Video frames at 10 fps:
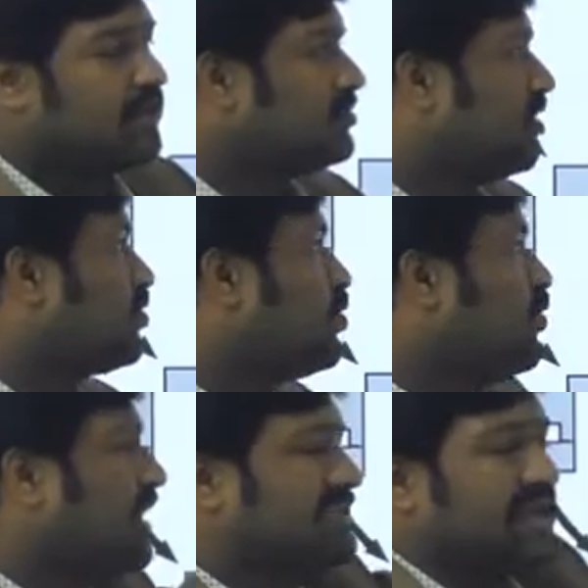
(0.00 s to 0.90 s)
So
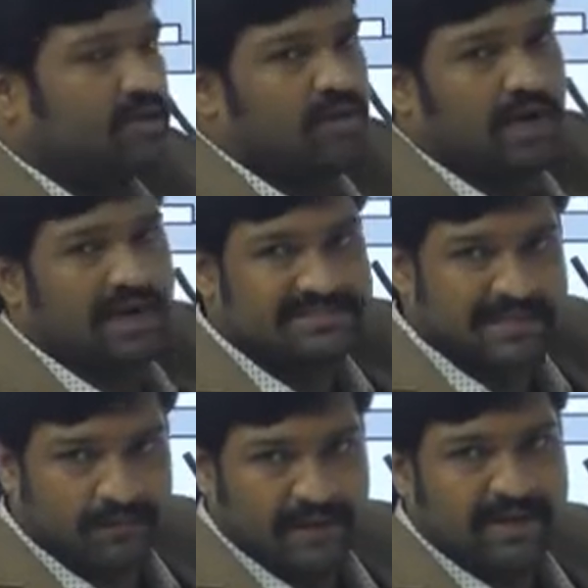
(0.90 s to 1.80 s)
two dies are
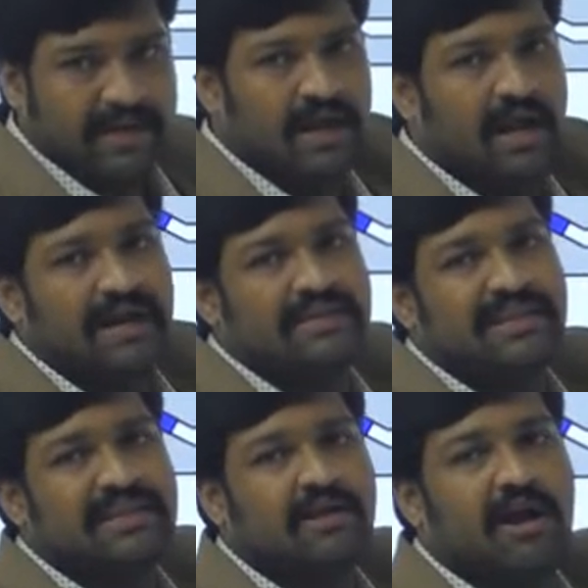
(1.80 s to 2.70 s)
separated and
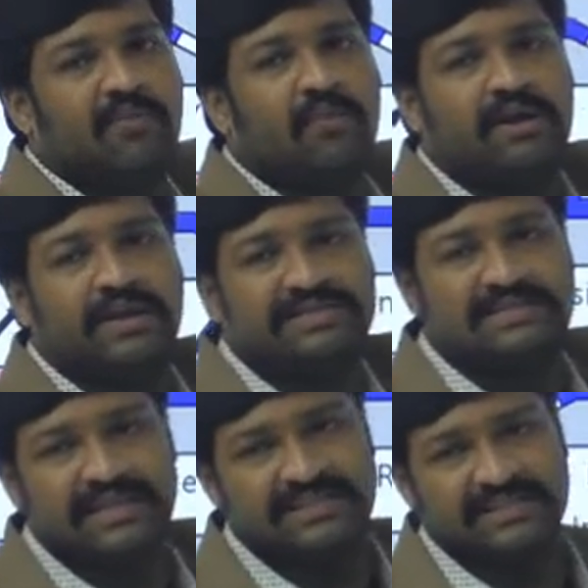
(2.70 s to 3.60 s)
then the component
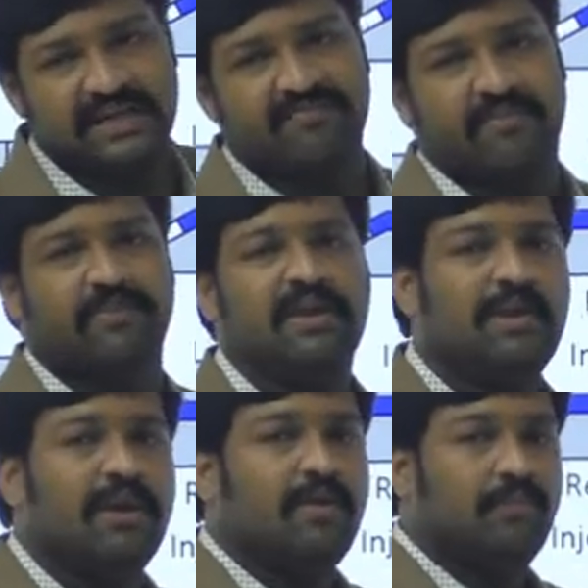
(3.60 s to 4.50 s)
is ejected from
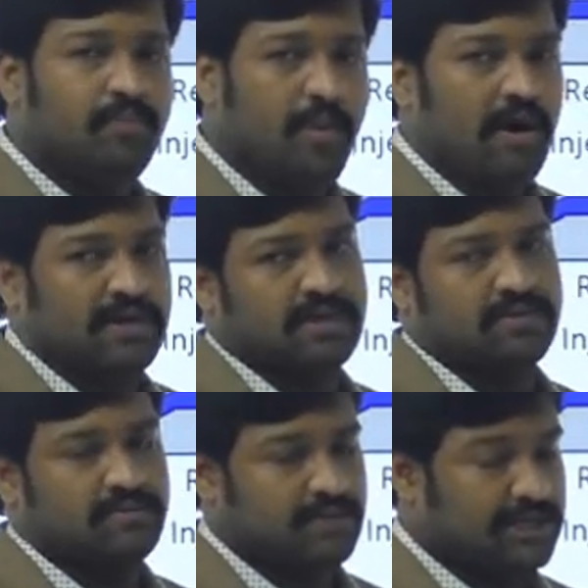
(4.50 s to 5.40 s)
the pot,
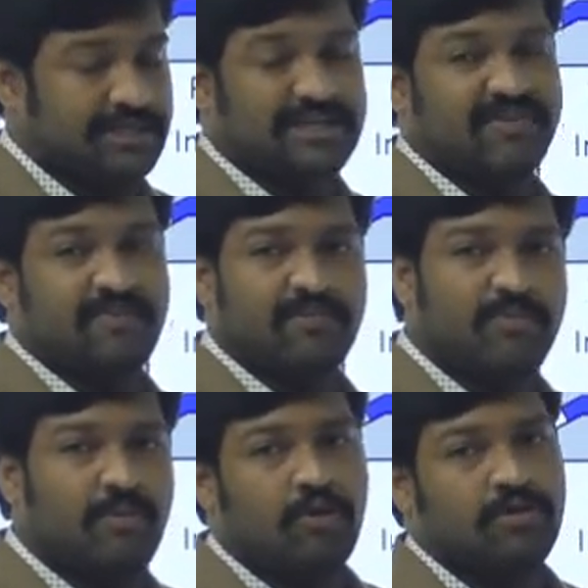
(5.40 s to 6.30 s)
ejected from the
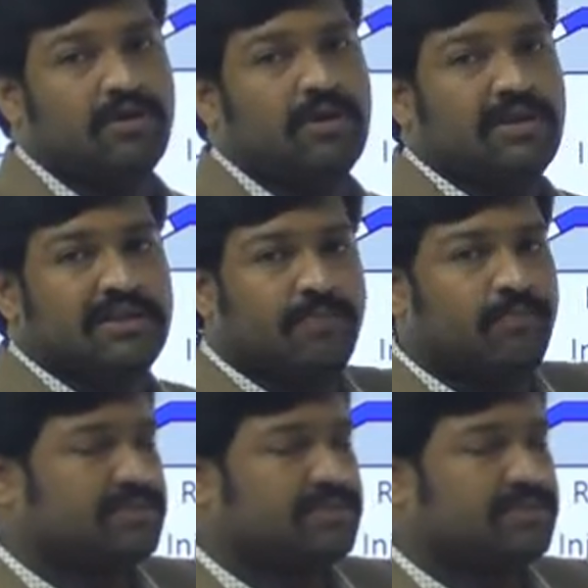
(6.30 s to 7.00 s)
mold. The